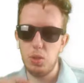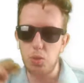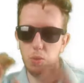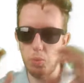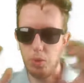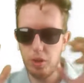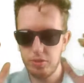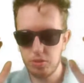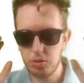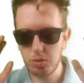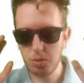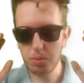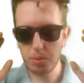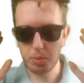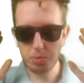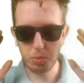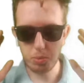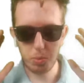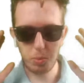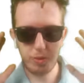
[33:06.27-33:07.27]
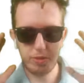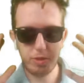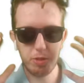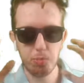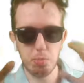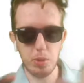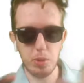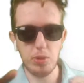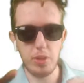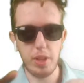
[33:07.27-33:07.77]
we have to remember, we have to
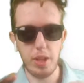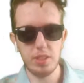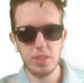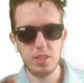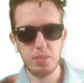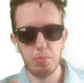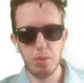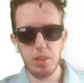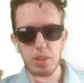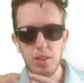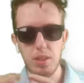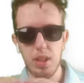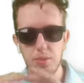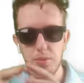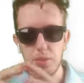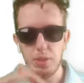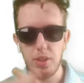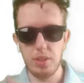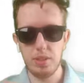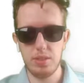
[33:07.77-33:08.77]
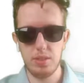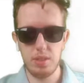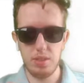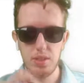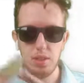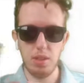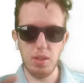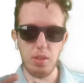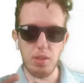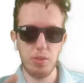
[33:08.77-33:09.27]
build that speed level. That's
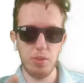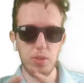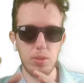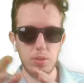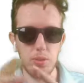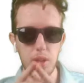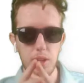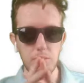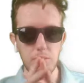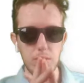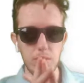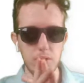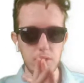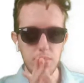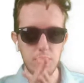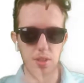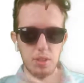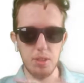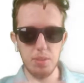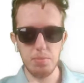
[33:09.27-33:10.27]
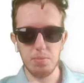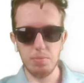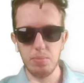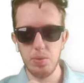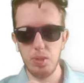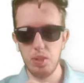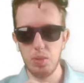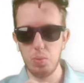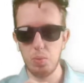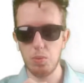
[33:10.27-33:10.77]
the third level in the
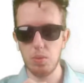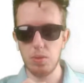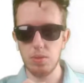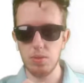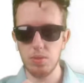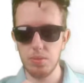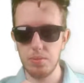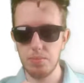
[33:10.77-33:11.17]
world.